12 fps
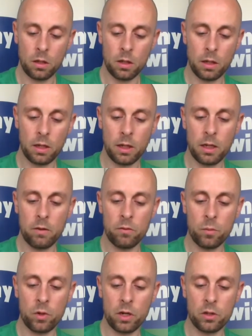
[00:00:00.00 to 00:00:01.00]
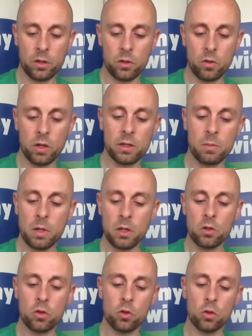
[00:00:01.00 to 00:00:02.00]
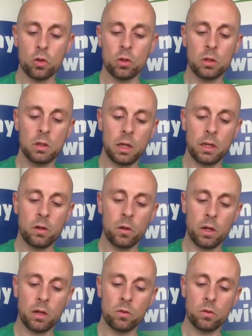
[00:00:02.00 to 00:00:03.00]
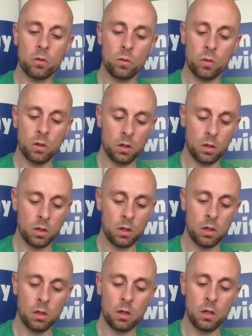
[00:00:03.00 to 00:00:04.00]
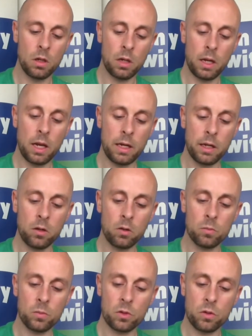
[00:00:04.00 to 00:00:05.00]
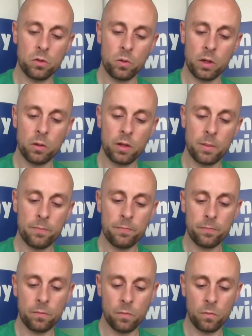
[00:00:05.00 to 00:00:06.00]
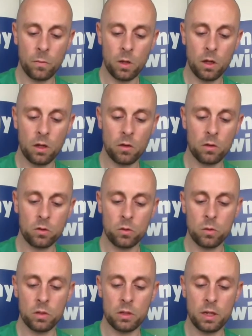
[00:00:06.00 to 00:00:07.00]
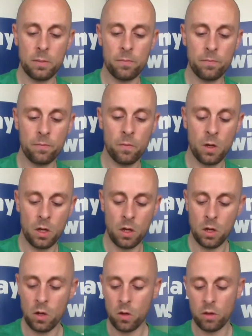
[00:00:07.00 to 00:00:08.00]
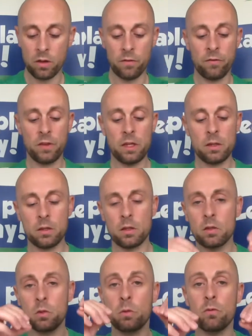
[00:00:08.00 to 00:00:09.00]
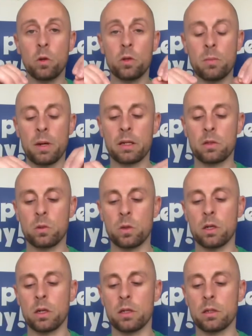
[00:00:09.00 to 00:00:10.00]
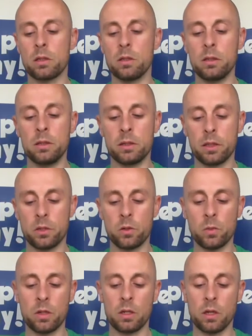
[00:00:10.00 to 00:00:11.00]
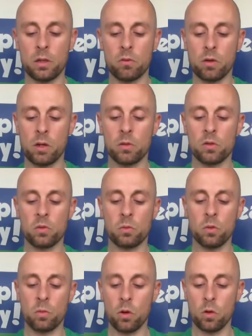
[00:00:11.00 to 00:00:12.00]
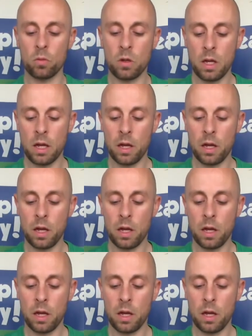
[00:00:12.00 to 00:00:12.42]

Again, even pressure, trying to make sure I don't get any lumps throughout them. Okay, got 2 the same. The feet, so we've rolled them back to a nice, excuse me, nice round smooth ball.